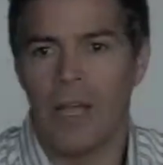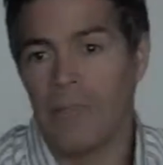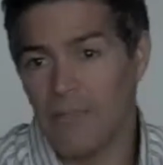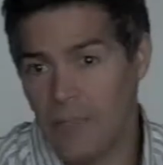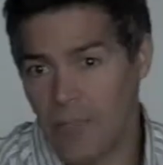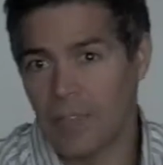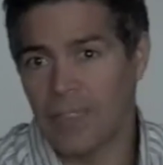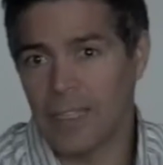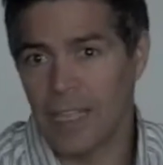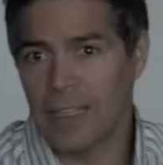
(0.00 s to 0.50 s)
I
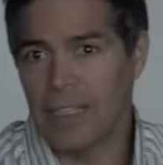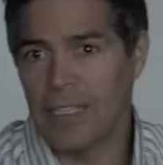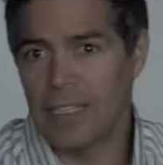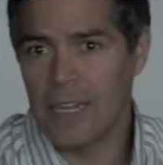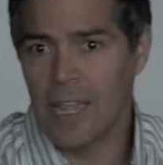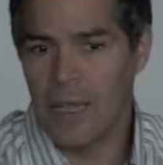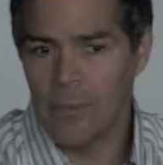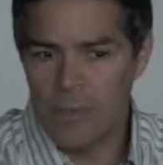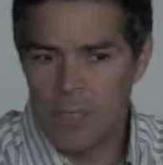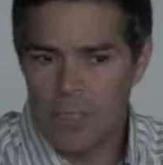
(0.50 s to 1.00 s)
felt at the
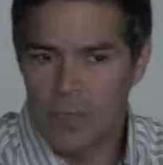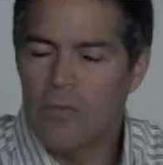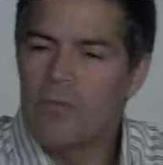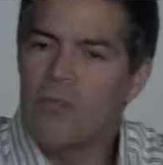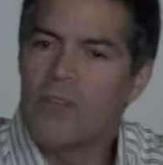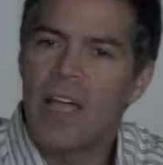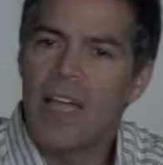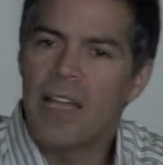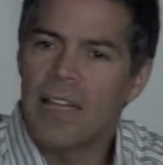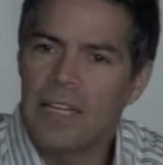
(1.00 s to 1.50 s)
time still
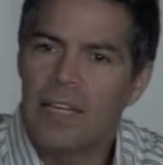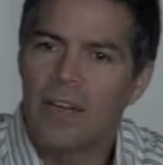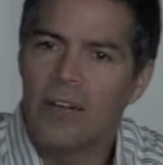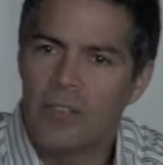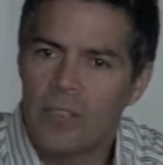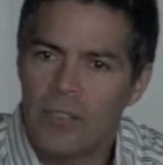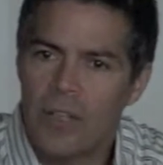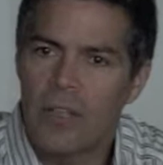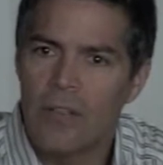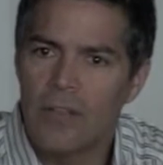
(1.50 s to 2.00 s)
finding
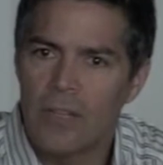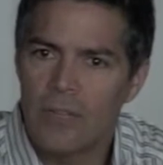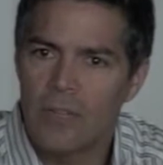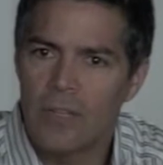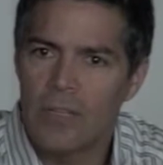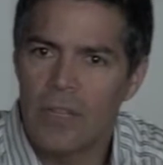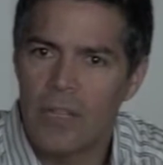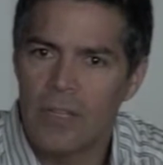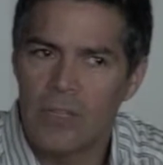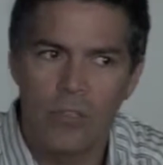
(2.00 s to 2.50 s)
ourselves
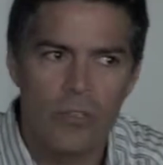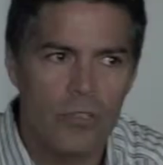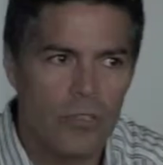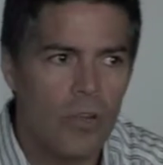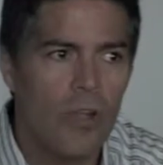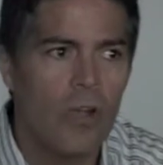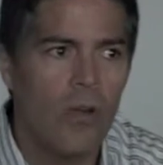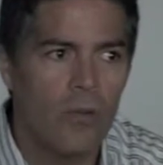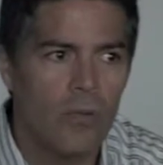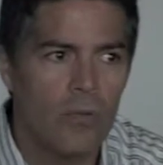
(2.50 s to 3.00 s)
as a
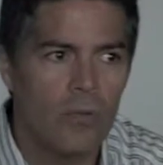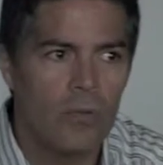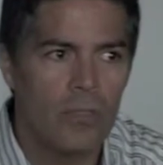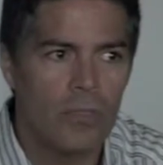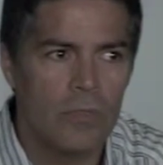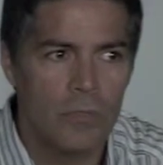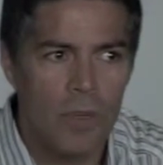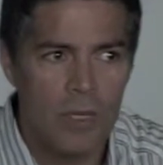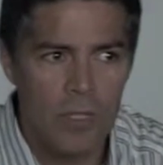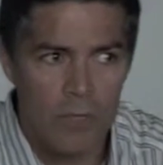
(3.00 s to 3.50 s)
show,
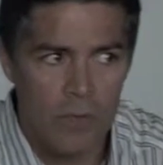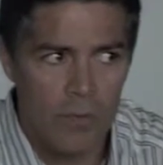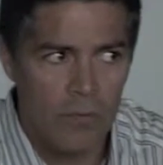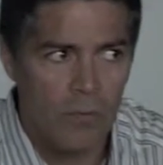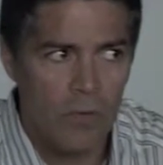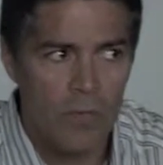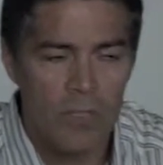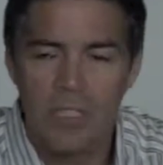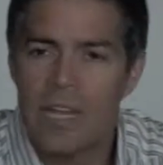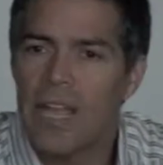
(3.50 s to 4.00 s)
especially the
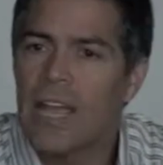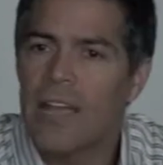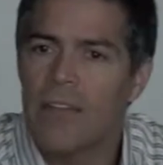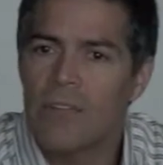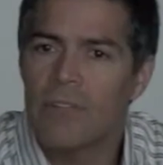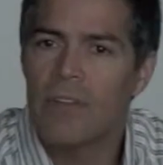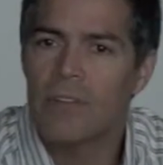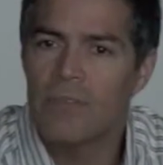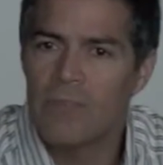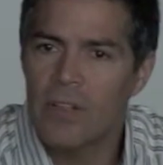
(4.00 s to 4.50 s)
first
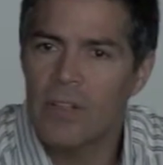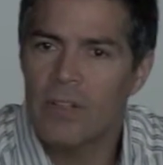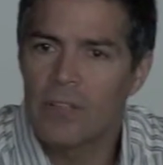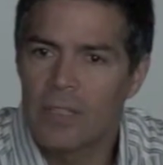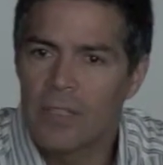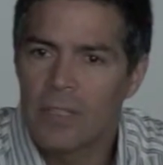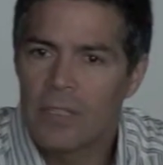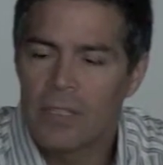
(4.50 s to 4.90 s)
half, I felt.